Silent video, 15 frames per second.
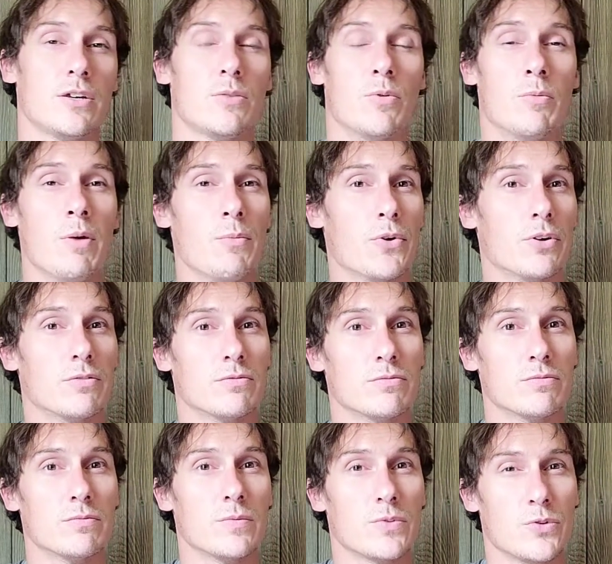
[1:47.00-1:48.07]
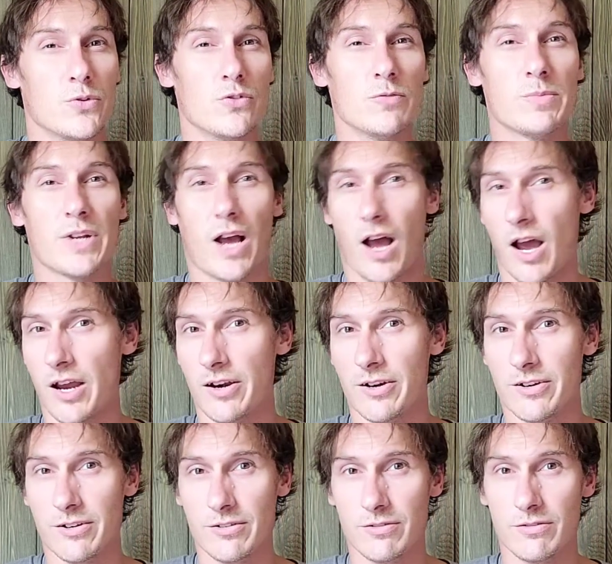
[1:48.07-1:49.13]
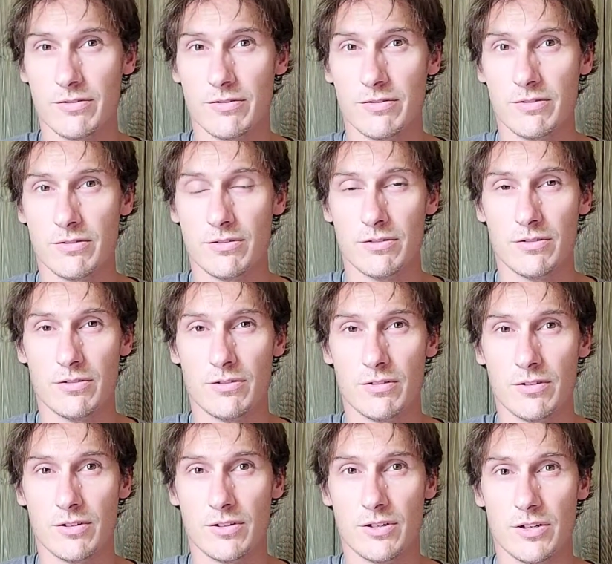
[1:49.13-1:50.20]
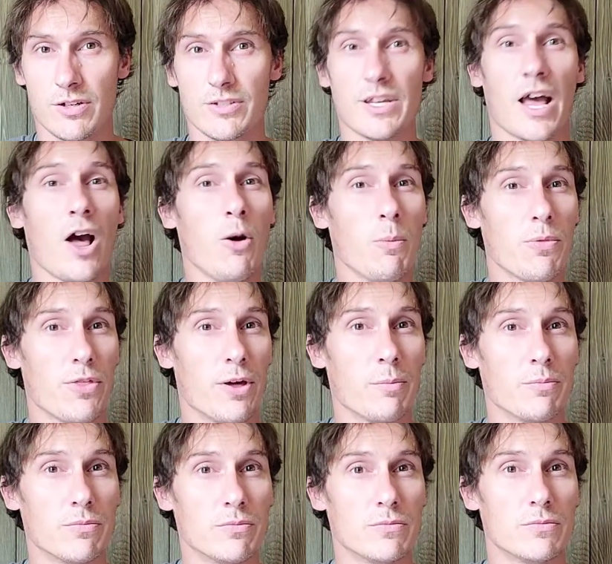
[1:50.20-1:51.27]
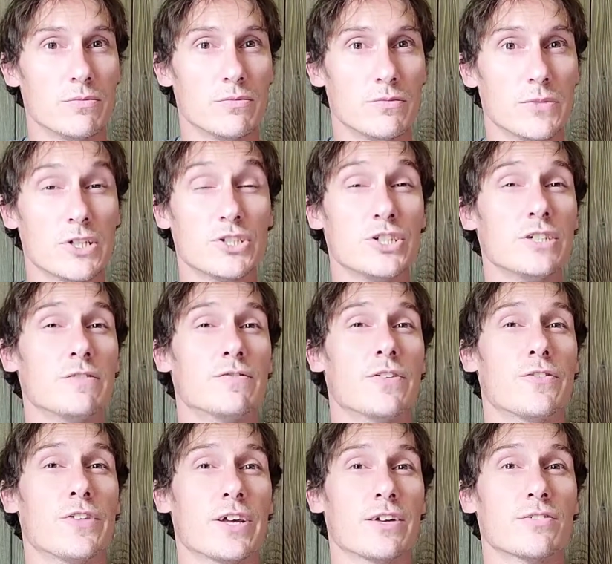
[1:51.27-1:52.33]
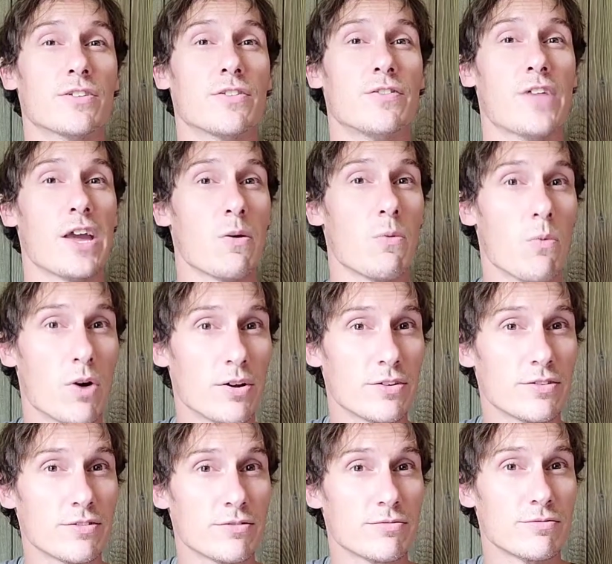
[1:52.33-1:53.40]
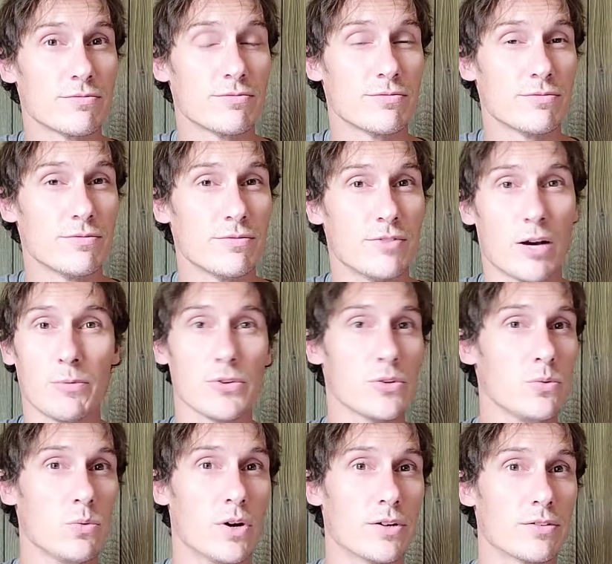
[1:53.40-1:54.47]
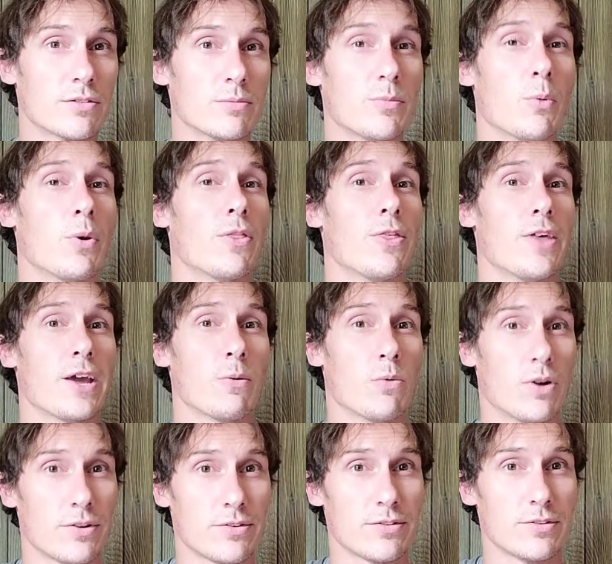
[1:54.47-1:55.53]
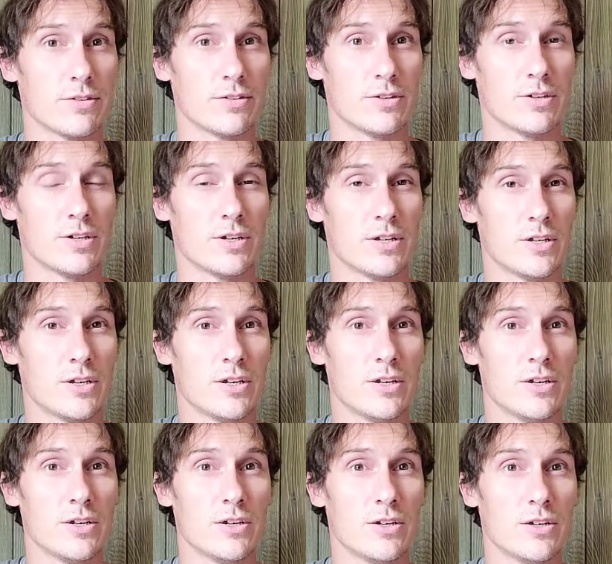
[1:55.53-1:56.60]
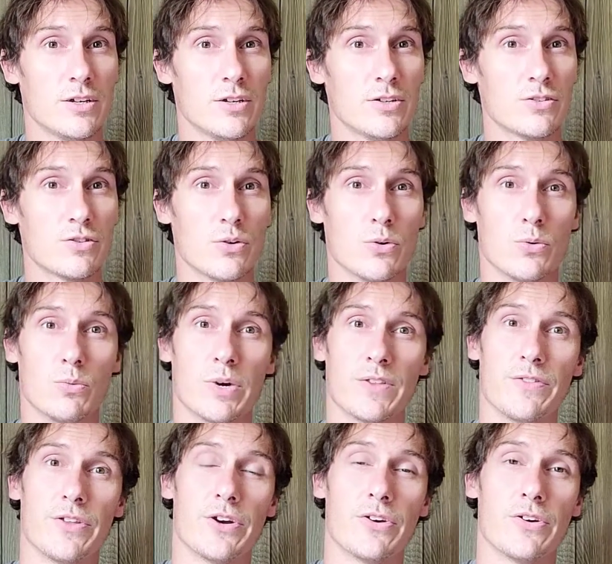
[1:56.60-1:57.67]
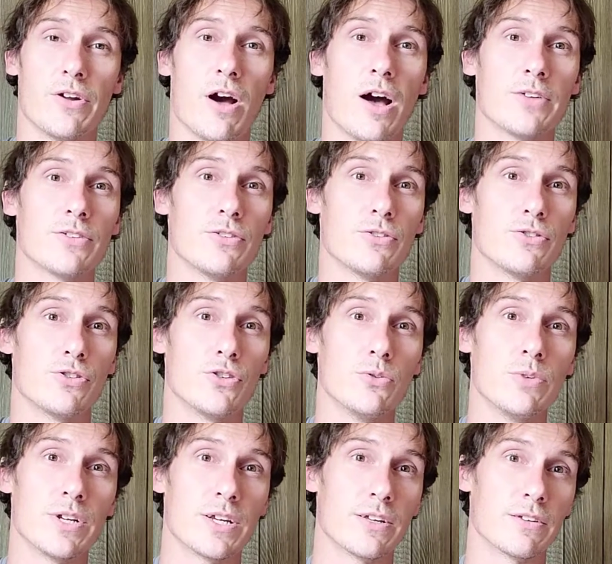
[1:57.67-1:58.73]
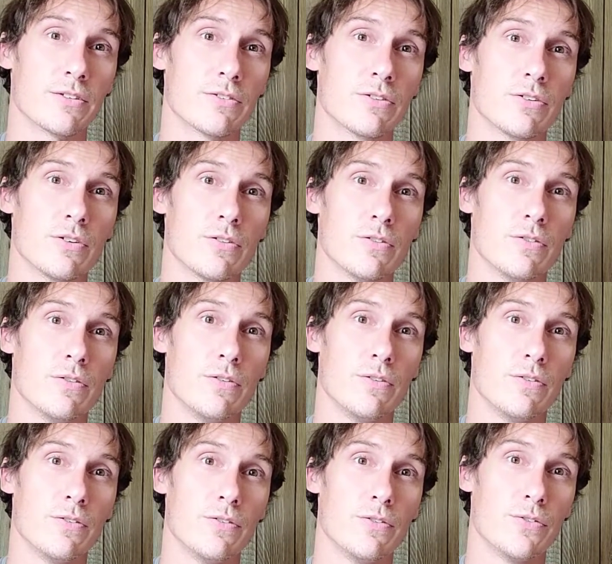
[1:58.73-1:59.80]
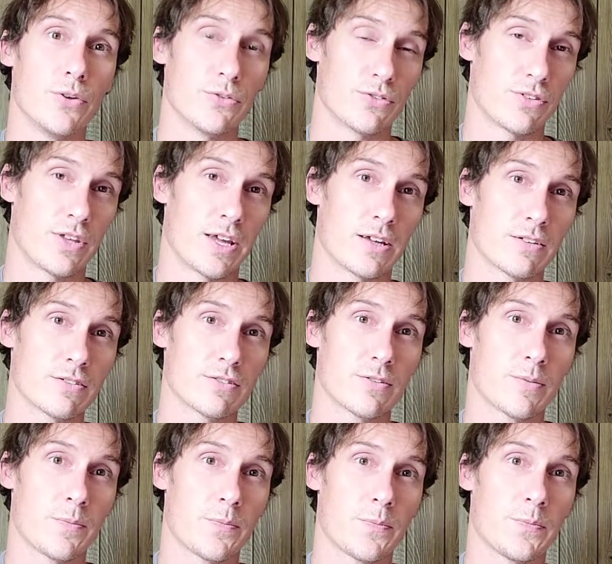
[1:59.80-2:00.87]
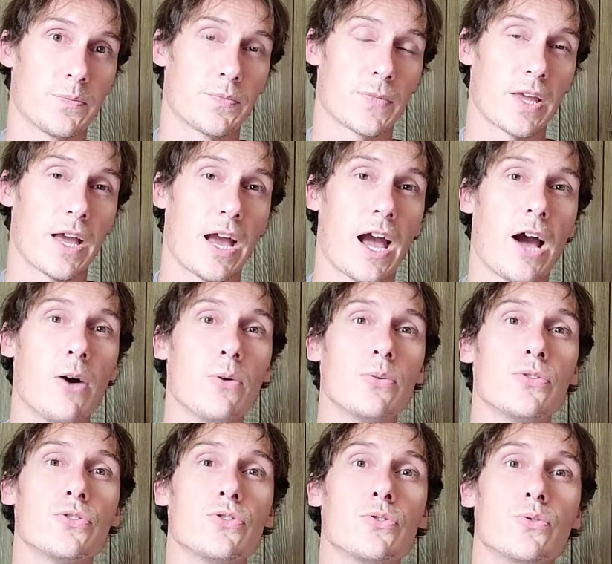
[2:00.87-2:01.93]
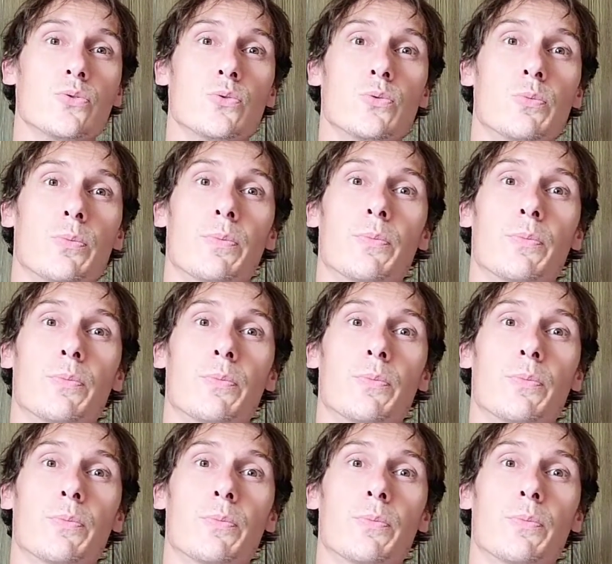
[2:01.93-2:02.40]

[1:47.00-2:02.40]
Remember, you have been hired to help them achieve the things that they want. Not what you want, but what they want. So when they're not doing those things, how do you